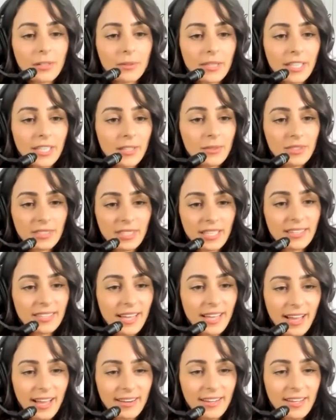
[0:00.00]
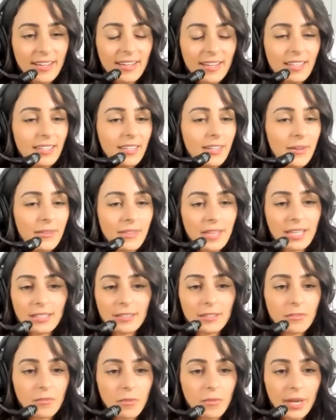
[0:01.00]
Like you said, that, you know, that
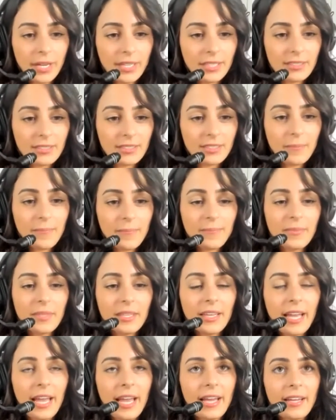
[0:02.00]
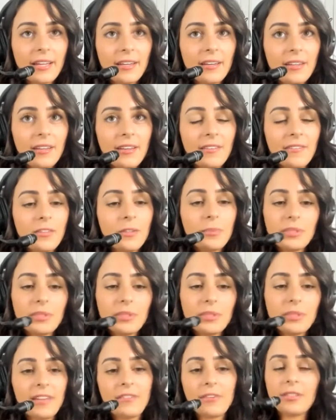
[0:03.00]
little voice yeah. And if you
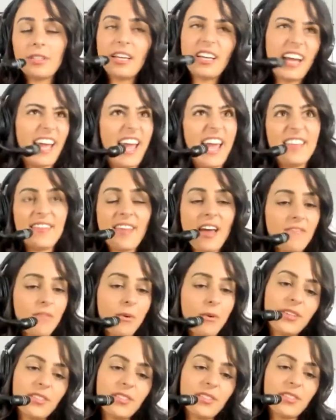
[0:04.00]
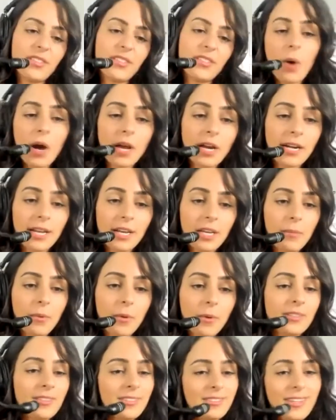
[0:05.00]
pretend, if you're like, I hate that voice and don't want it
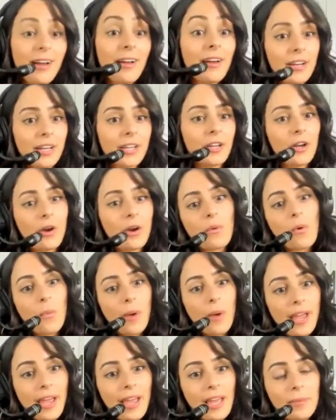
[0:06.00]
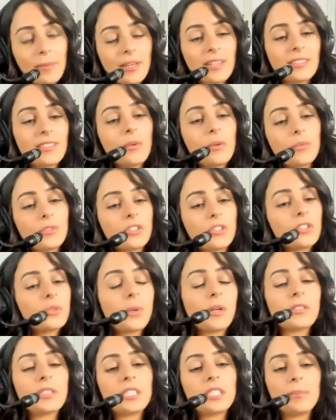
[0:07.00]
anymore, it's not going to go away because it just
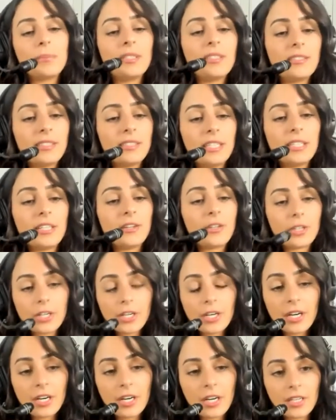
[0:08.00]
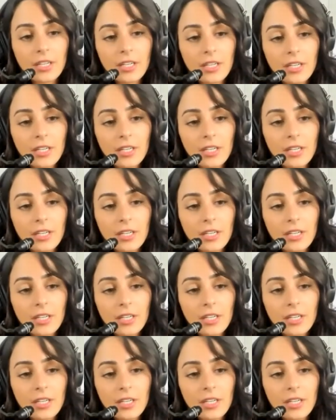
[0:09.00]
wants to be seen and heard.